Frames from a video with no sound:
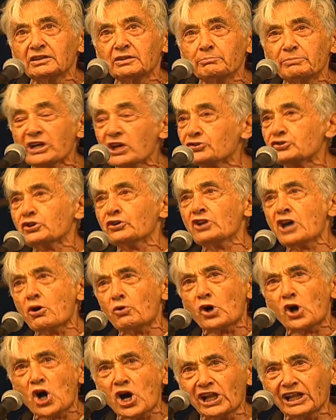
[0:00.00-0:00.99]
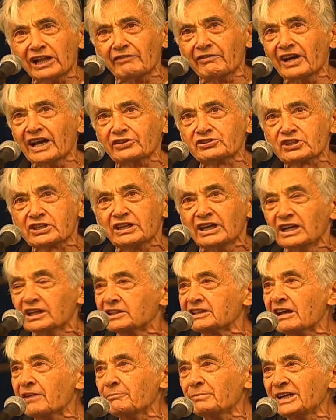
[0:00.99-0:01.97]
because all of us
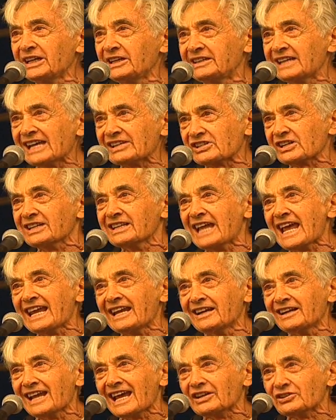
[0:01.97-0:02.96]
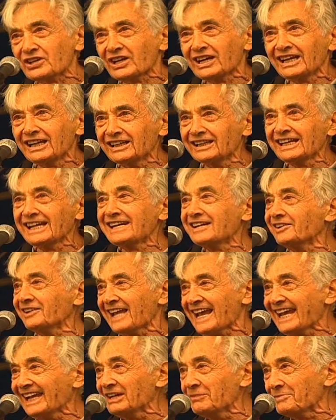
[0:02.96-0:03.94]
can be designated as illegal
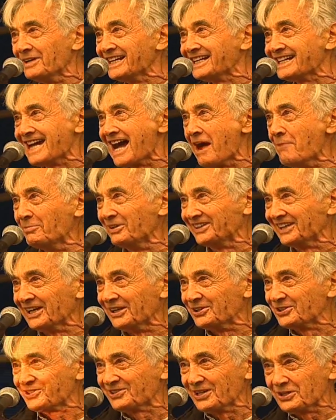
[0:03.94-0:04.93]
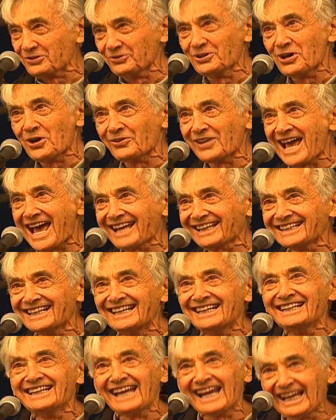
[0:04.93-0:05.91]
enemy combatants. Did you know that?
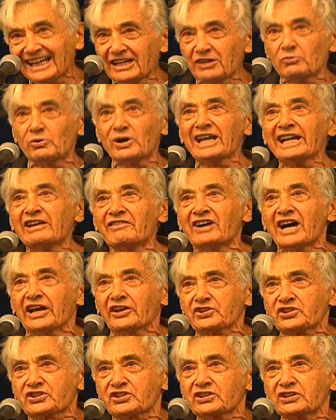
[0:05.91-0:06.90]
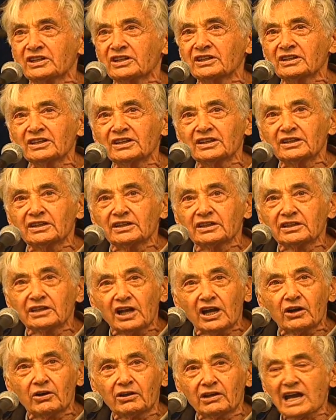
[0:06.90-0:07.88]
Any one of us.
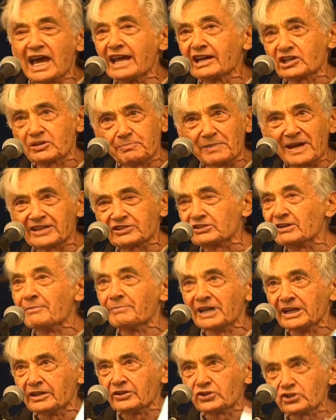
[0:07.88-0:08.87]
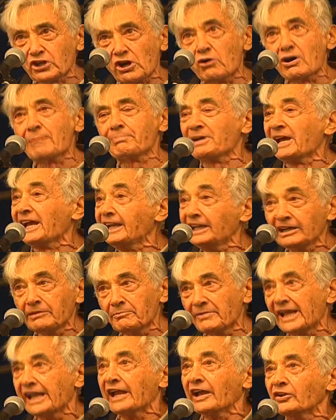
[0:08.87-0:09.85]
I expect somebody to show up any
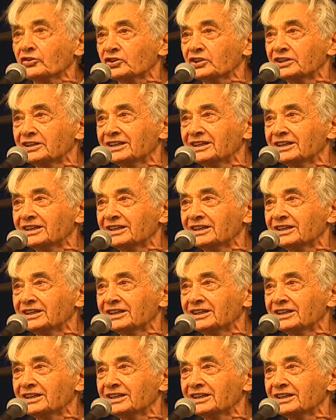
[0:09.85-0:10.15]
minute.